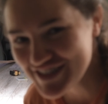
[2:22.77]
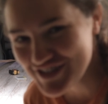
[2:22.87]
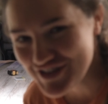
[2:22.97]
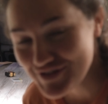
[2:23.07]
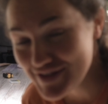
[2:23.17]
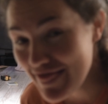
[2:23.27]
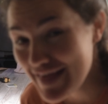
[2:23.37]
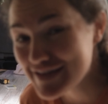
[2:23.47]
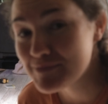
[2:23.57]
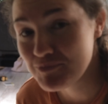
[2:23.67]
excuse
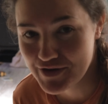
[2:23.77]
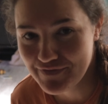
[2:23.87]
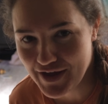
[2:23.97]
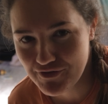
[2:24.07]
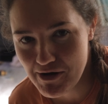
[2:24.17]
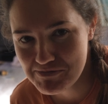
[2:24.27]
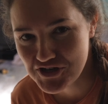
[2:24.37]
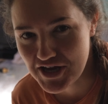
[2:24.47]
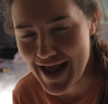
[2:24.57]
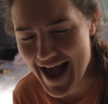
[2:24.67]
this brief
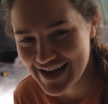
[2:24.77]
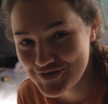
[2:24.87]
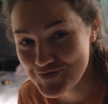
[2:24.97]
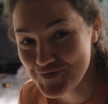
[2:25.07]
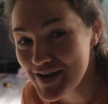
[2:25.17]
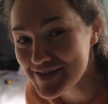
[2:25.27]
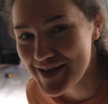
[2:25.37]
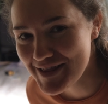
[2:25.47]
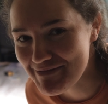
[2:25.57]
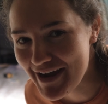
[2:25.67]
interruption as we
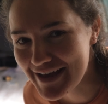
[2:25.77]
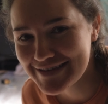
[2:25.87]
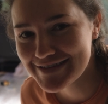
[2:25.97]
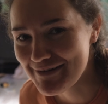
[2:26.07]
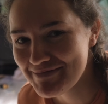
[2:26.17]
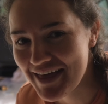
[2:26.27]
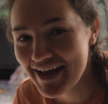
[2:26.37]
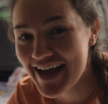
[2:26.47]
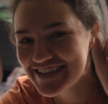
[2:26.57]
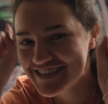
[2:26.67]
celebrate
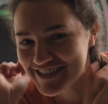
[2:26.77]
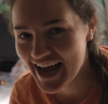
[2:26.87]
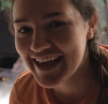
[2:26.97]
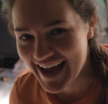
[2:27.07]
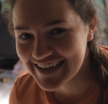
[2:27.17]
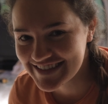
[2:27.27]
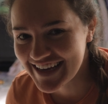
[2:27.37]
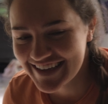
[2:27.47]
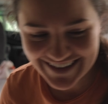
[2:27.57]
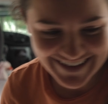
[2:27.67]
something gigantic.